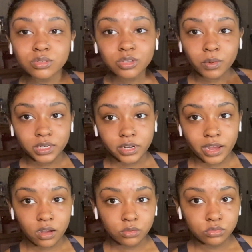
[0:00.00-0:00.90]
going
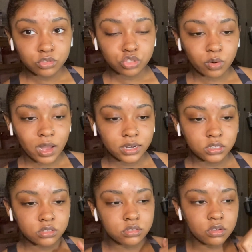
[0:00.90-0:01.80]
down, so I
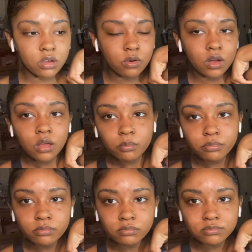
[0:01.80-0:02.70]
need to go up.
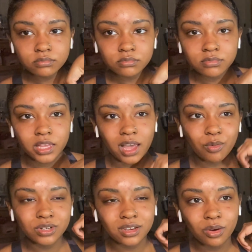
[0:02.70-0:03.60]
Like I
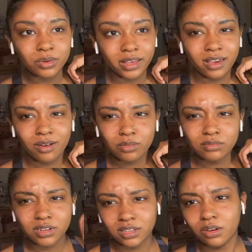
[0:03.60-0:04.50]
wouldn't go down,
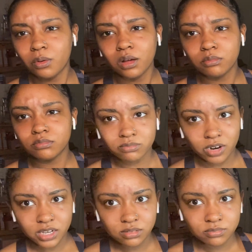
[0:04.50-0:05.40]
I go up,
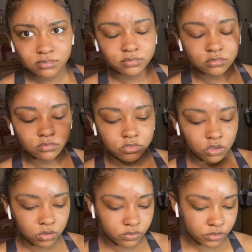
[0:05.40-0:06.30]
right?
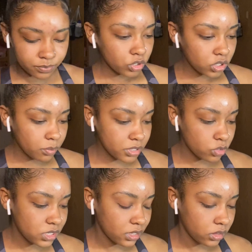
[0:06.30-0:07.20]
Whatever. I'm gonna be
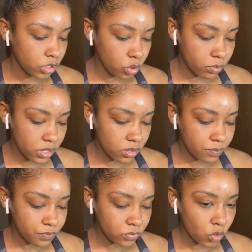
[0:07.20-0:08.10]
using a little bit.
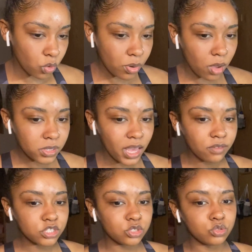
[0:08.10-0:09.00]
We'll probably have
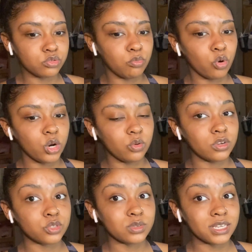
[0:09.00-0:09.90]
to use more
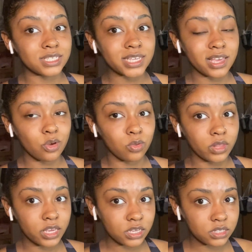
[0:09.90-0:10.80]
once we get to L
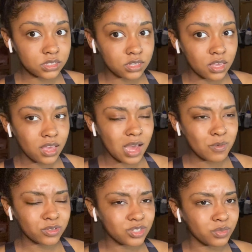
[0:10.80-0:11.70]
legs. I'm
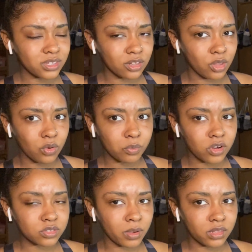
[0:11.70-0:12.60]
only doing the lower
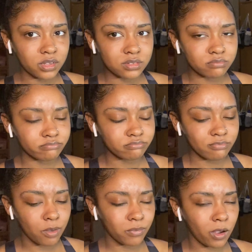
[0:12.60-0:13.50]
parts of my legs.
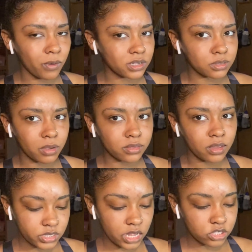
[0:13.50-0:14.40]
I'm not waxing my
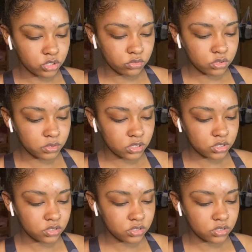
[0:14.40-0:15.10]
thigh. That's doing too much.